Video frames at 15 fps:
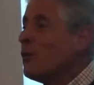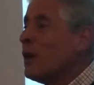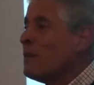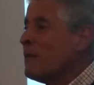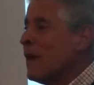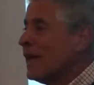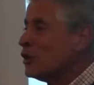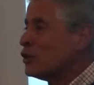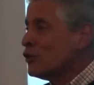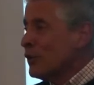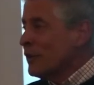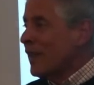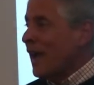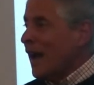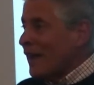we make
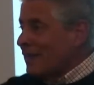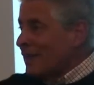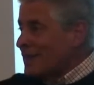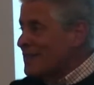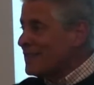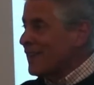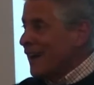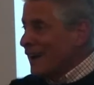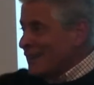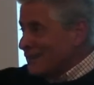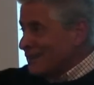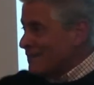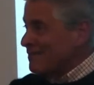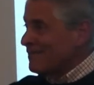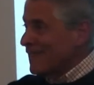sure the others
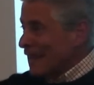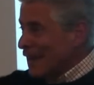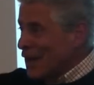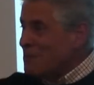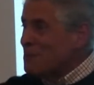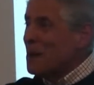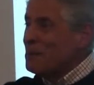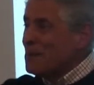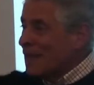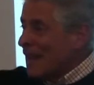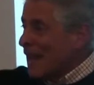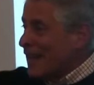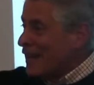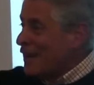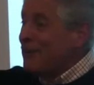can't climb up the
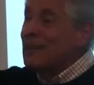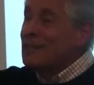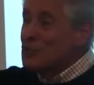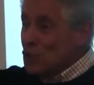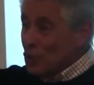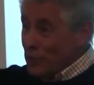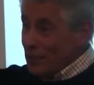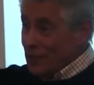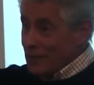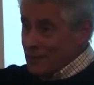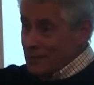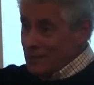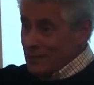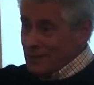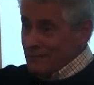ladder and join
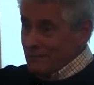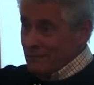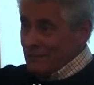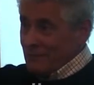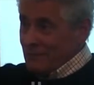us.